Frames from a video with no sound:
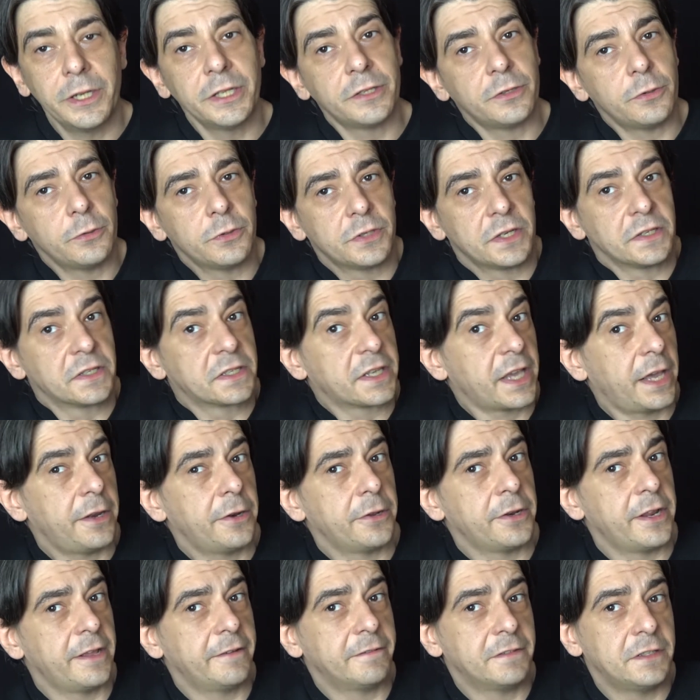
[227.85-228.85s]
it uses
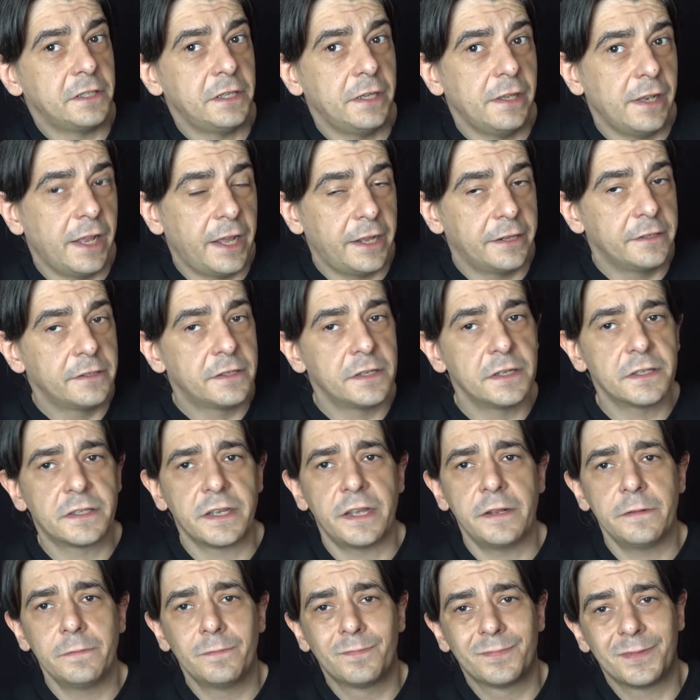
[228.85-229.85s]
Canon FD lenses and